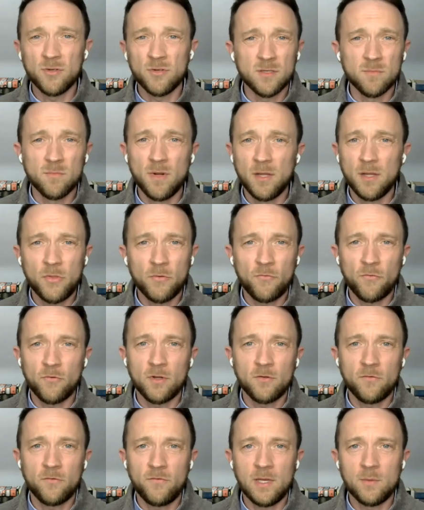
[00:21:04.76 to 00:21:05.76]
a month for
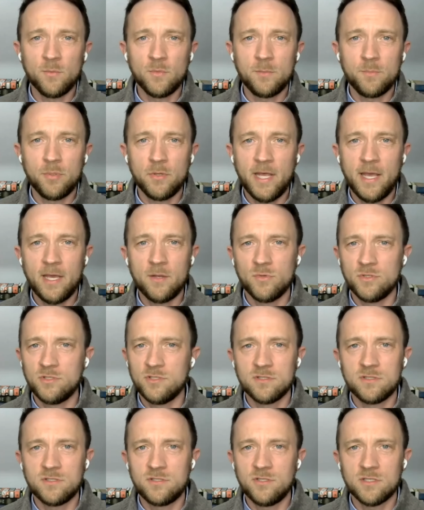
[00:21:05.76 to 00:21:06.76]
a family plan, which
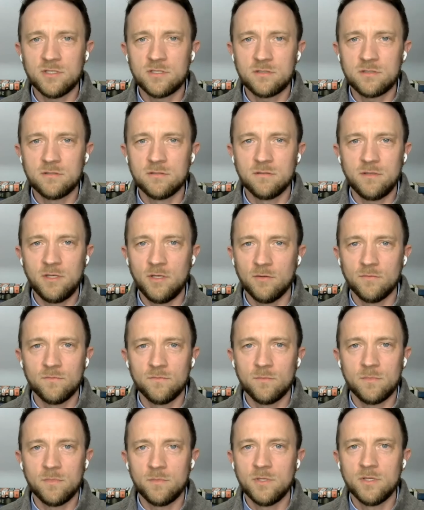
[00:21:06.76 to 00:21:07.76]
is just
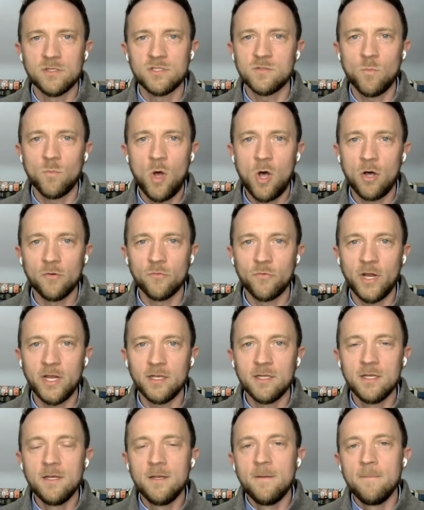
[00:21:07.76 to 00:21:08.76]
small,
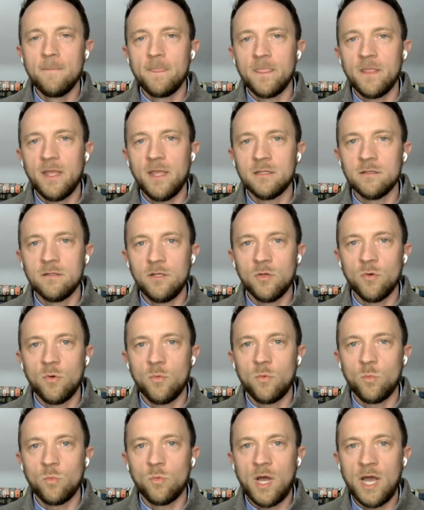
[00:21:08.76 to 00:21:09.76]
right?
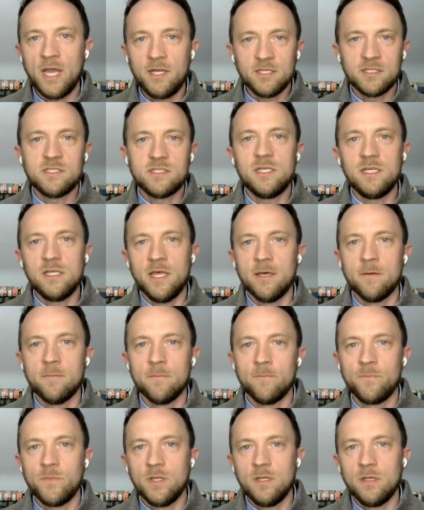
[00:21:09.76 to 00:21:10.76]
And I could see
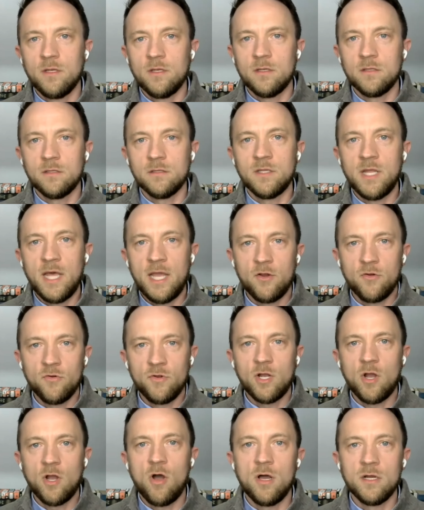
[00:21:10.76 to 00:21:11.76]
them
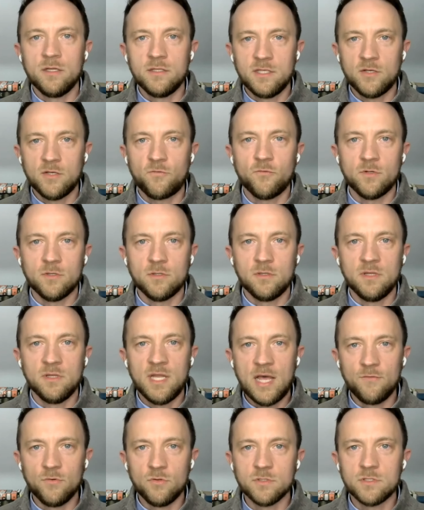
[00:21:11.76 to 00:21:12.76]
layering on different
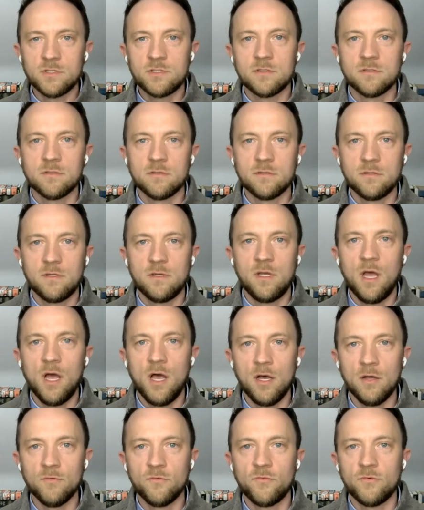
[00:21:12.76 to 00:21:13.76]
levels
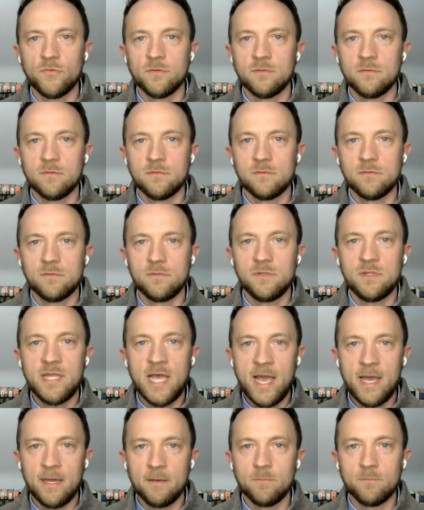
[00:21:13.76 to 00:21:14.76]
of
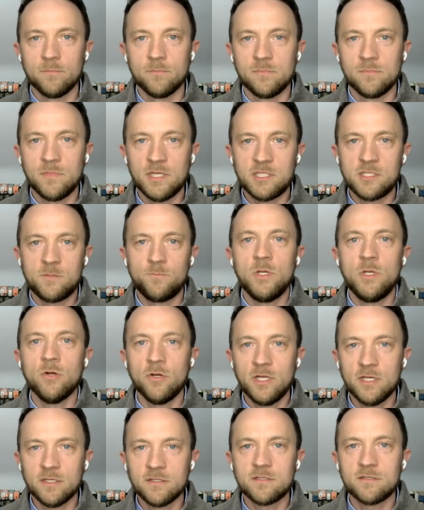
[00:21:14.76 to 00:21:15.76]
that
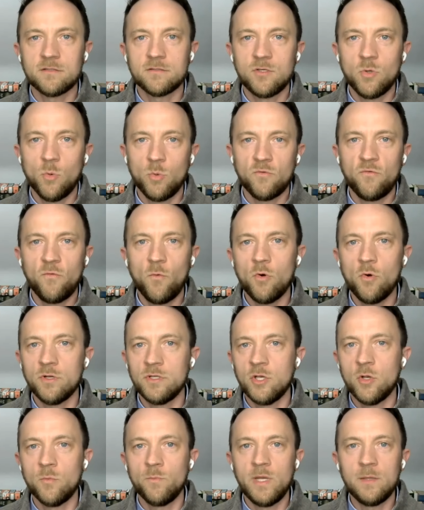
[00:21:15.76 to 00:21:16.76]
experience going forward.
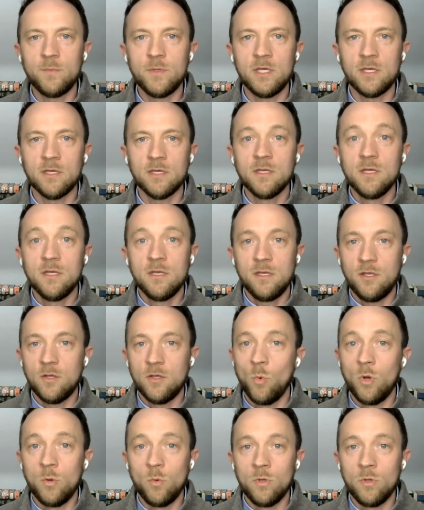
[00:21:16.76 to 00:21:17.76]

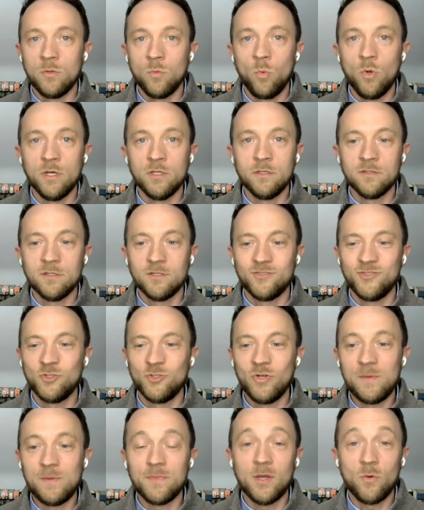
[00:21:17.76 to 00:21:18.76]
One
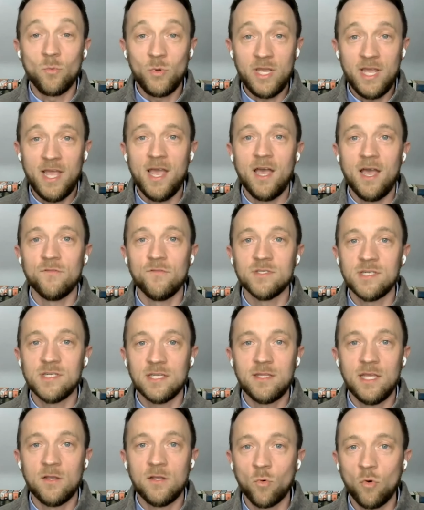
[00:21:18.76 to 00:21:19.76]
dream that we have is
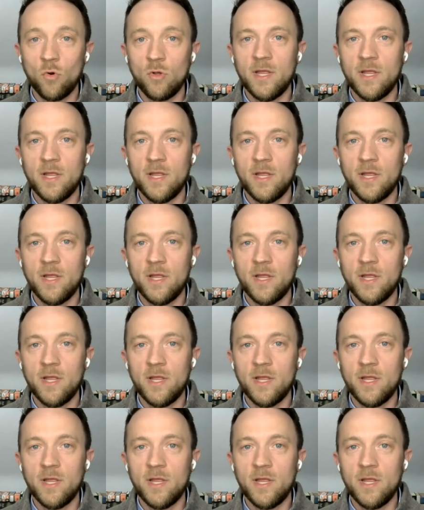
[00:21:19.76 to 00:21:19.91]
that they roll